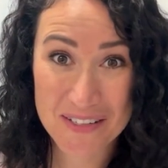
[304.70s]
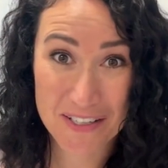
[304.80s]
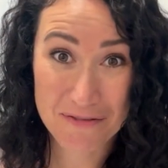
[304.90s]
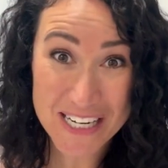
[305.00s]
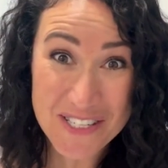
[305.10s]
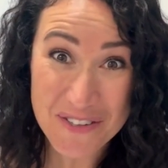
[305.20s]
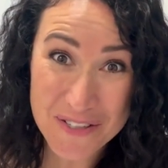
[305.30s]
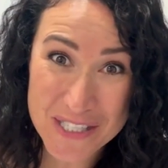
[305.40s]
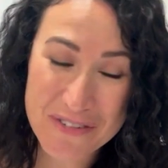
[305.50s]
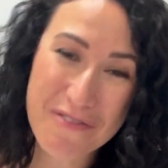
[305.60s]

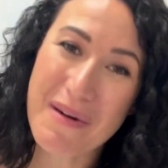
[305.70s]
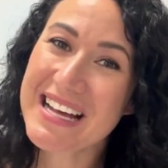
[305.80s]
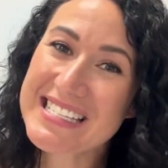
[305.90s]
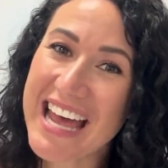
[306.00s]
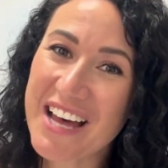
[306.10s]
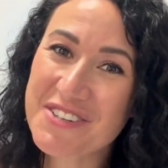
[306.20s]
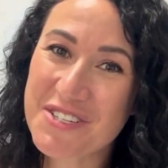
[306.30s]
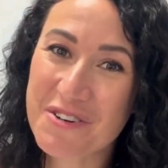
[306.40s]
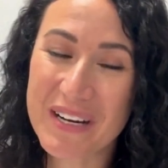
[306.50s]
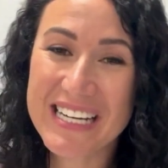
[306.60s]
resources from us. Our
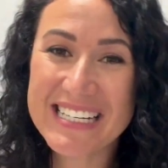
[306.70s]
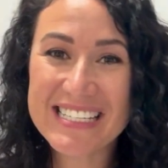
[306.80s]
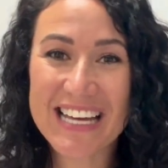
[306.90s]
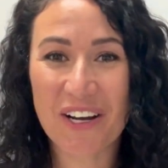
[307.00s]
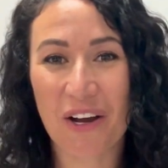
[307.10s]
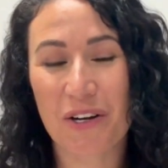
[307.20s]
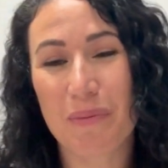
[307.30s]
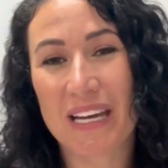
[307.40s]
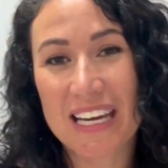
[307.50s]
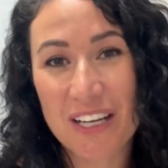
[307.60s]
screeners are going to
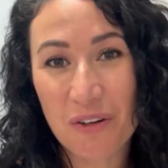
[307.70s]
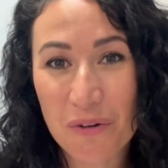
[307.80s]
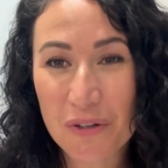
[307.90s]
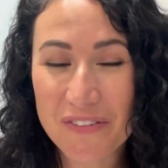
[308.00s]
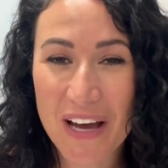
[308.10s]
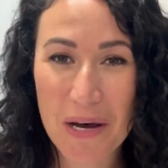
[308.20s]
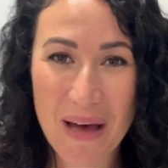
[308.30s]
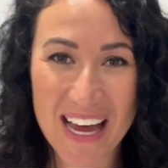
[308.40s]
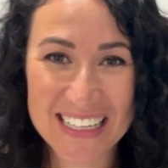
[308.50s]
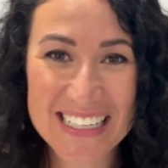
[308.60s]
be in all of our
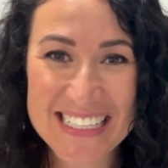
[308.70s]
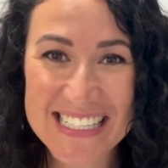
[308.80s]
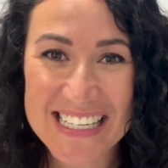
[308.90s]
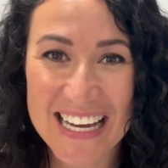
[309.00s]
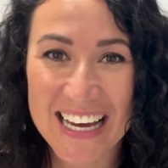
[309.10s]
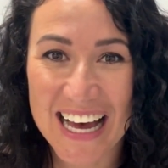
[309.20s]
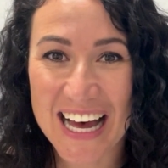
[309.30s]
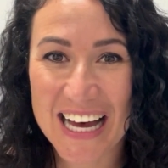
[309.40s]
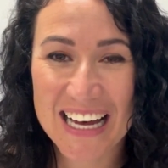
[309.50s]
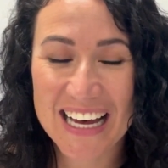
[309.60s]
packets.
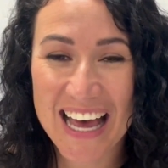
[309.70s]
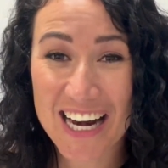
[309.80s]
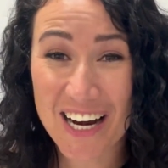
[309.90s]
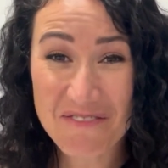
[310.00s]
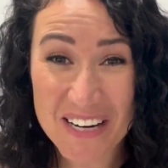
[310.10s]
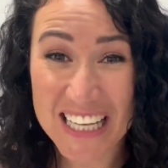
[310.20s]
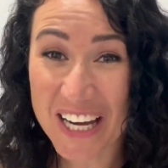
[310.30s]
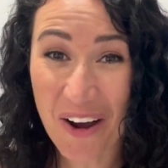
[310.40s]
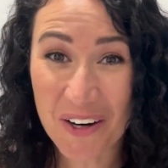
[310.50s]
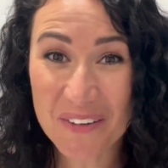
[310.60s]
And I really
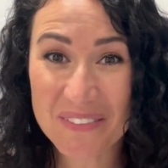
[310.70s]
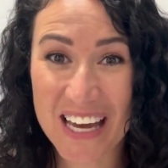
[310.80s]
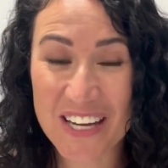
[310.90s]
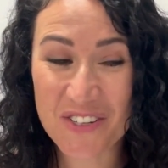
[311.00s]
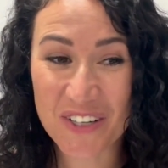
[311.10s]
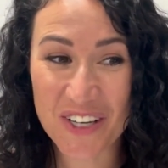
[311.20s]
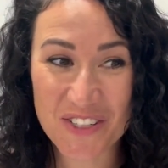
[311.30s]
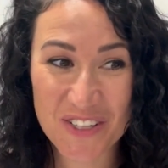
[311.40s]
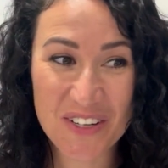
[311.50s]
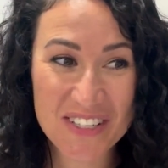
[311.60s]
hope that you can
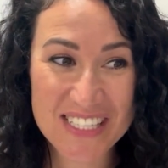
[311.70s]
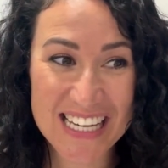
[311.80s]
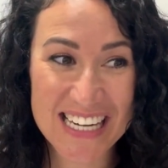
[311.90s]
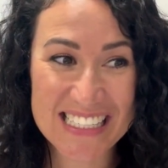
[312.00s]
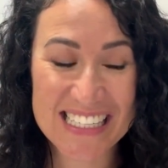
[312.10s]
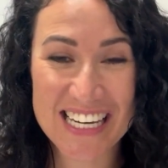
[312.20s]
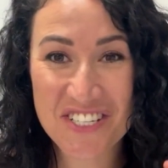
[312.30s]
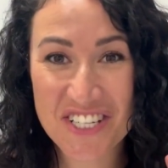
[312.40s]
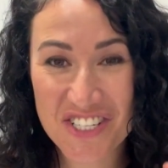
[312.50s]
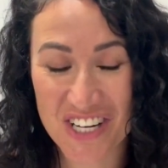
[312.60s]
use this and
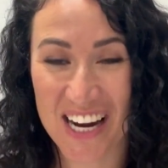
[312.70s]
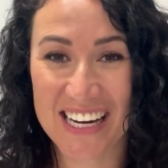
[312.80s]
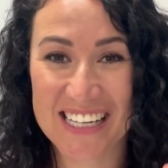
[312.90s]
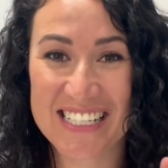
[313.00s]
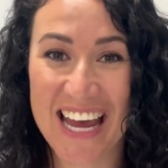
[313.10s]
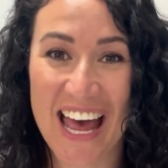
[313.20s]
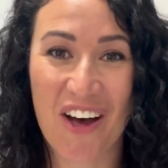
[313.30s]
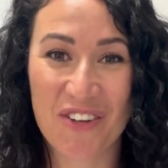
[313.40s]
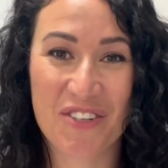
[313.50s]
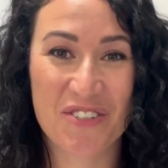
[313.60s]
just change how
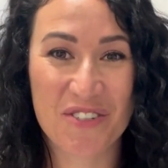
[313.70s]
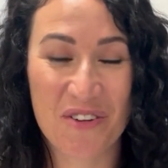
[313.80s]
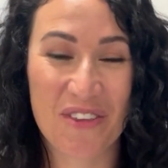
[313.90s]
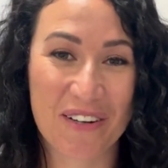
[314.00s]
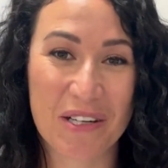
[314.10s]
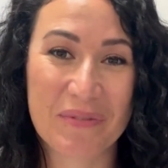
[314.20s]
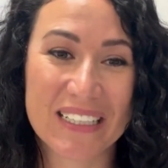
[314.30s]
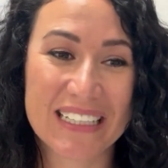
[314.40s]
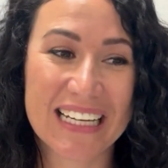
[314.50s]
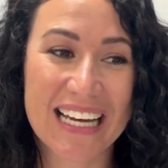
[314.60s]
you do
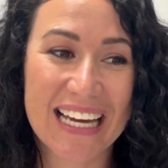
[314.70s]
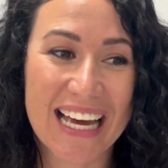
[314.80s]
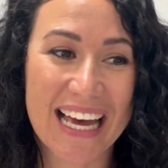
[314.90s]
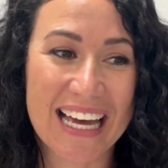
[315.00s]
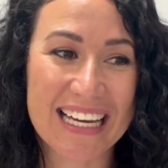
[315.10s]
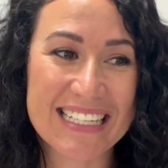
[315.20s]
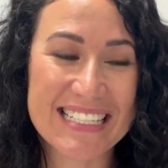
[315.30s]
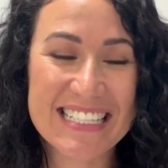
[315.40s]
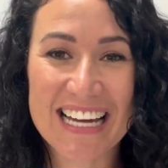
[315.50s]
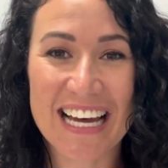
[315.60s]
therapy and
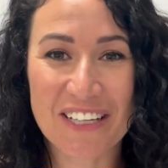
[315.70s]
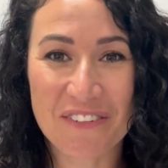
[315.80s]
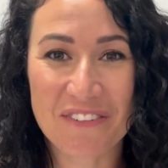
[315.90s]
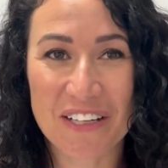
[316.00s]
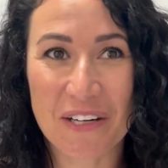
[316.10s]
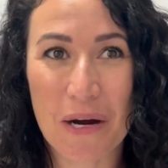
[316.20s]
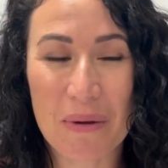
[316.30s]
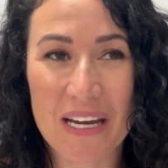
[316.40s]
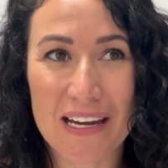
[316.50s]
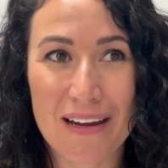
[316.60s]
start off
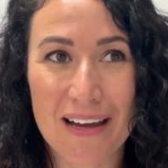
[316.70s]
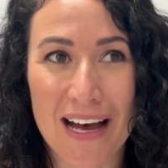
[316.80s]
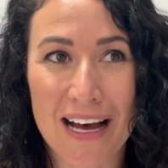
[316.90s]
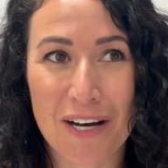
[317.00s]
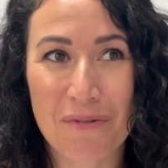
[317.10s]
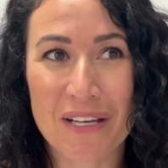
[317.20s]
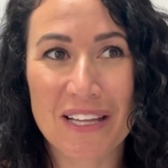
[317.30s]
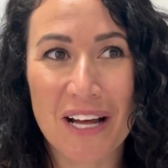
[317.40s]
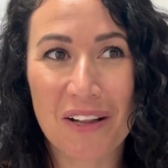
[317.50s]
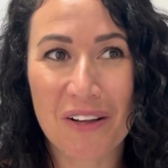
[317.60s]
therapy with
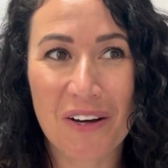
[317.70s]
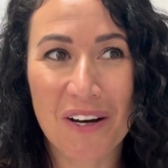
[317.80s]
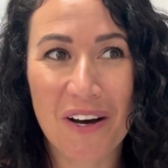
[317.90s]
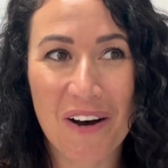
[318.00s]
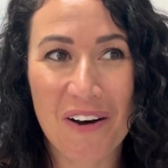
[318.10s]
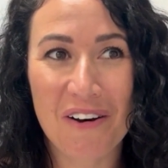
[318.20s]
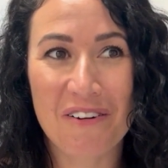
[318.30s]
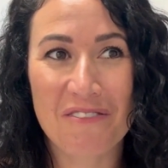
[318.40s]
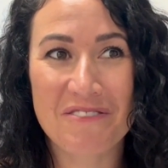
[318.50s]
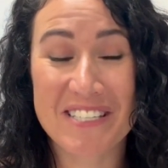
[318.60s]
a lot
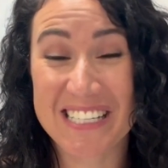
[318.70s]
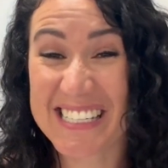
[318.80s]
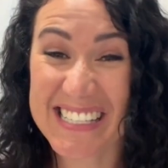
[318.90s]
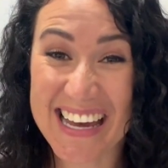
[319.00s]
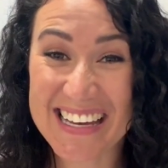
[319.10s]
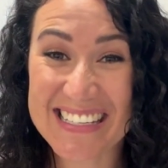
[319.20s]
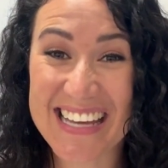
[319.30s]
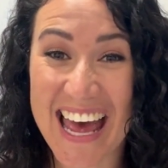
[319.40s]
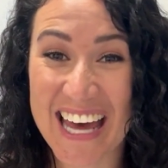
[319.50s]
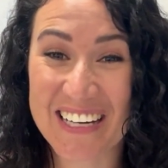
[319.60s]
of success
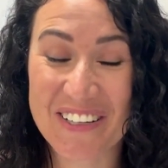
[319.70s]
and